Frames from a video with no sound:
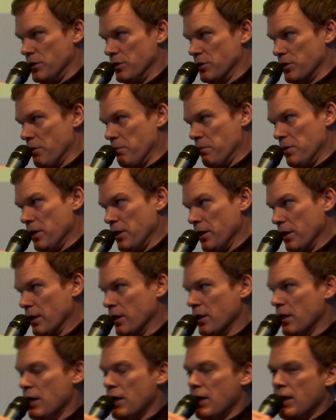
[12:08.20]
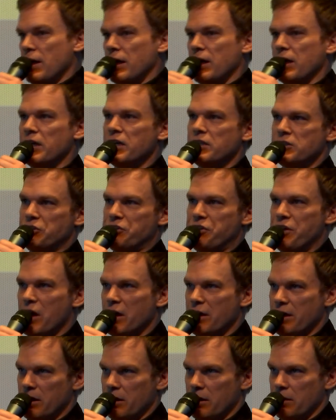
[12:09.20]
he's committing. He gets
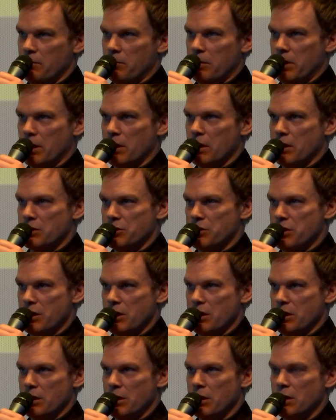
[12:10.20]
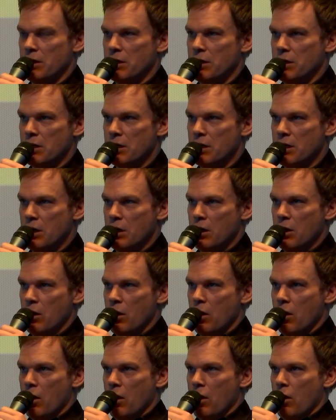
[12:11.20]
done in because he
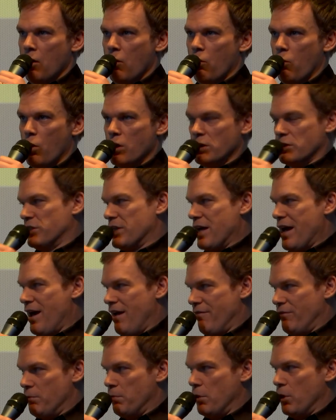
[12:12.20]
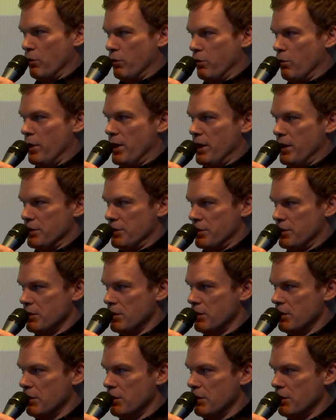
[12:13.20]
wants to have it both ways.